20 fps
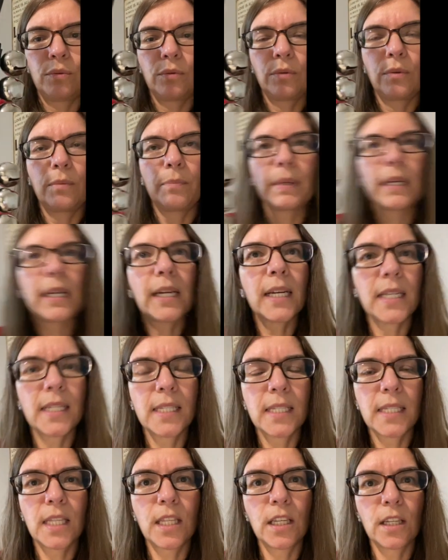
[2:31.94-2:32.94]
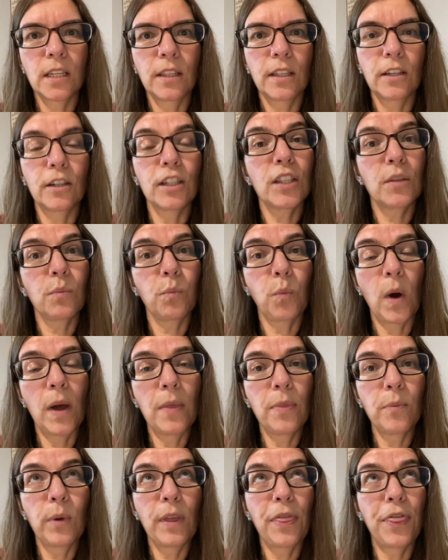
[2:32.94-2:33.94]
because there's
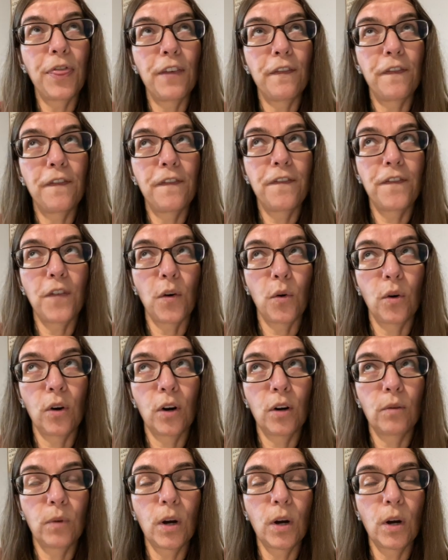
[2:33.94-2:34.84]
one with the 4